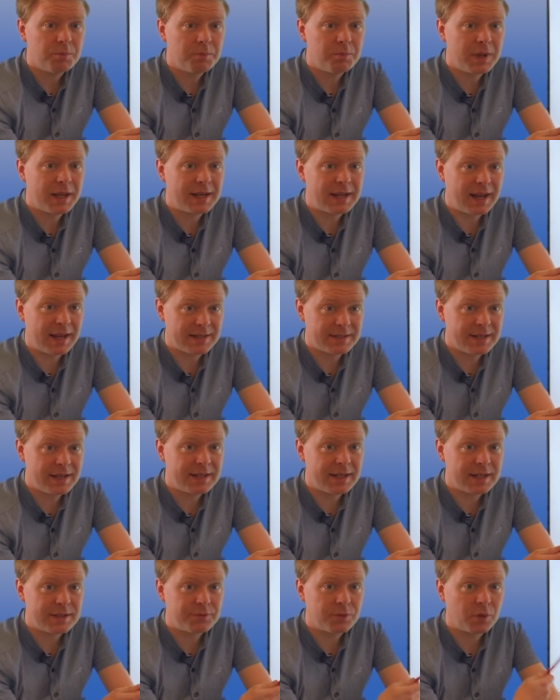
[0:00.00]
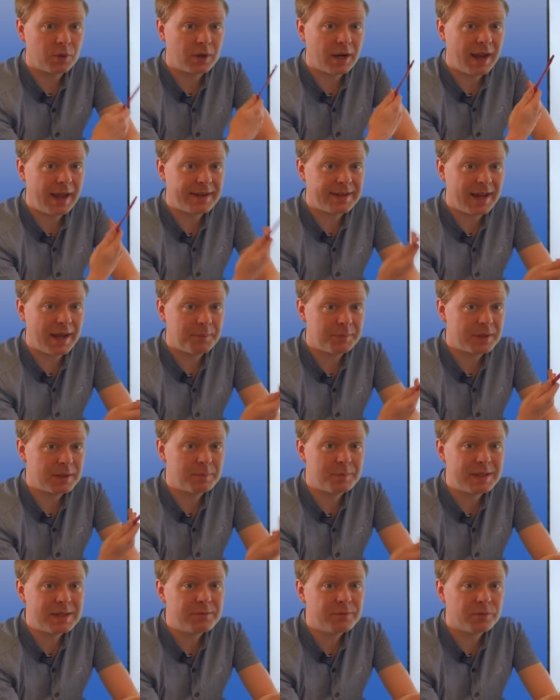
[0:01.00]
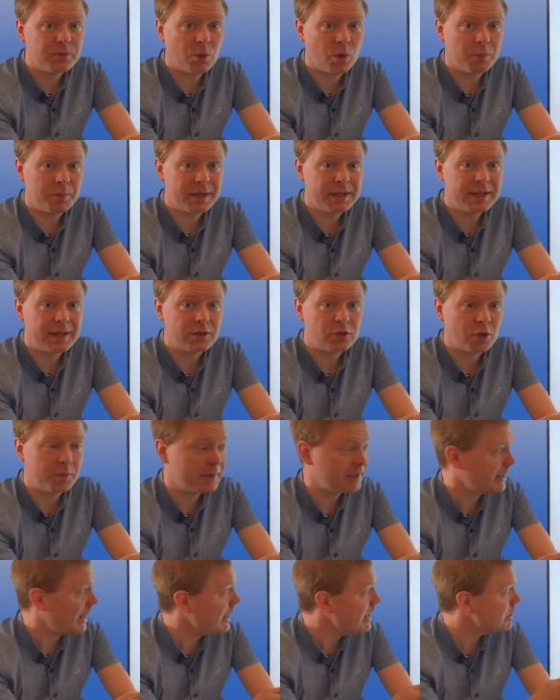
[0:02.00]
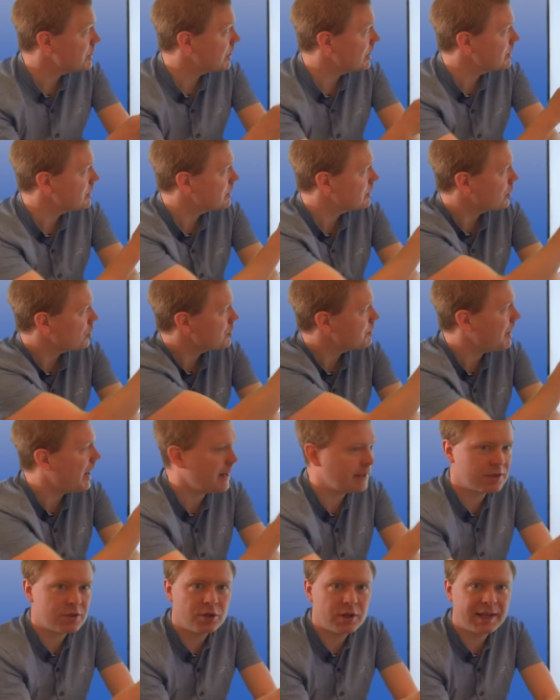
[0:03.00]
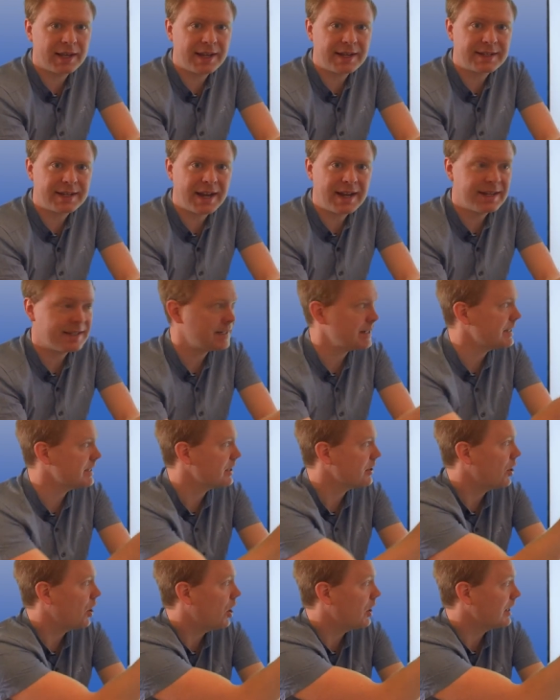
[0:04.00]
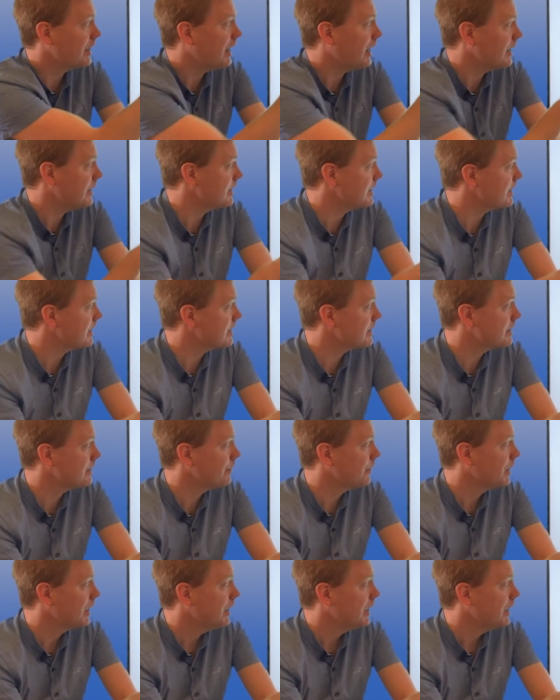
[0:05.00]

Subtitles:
many antennas for adaptive beamforming in communications goes back to the late 80s and early 90s.